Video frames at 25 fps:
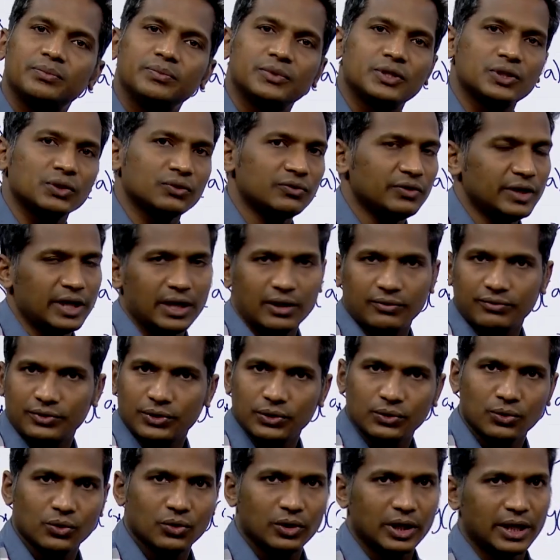So, we have to
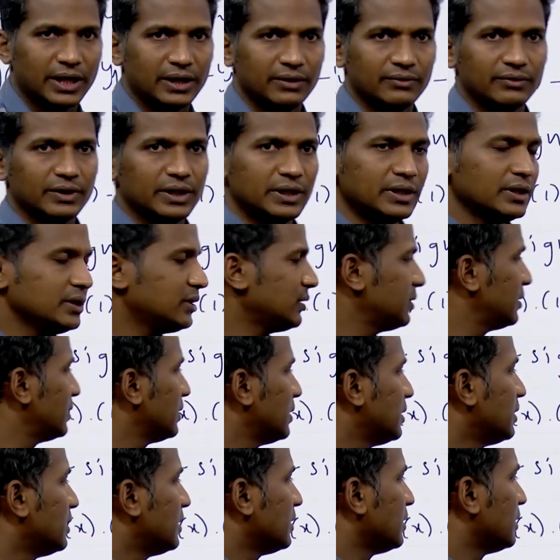go ahead with the
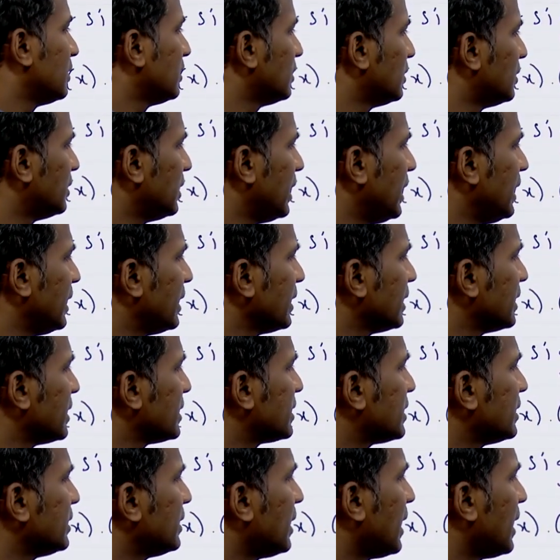integration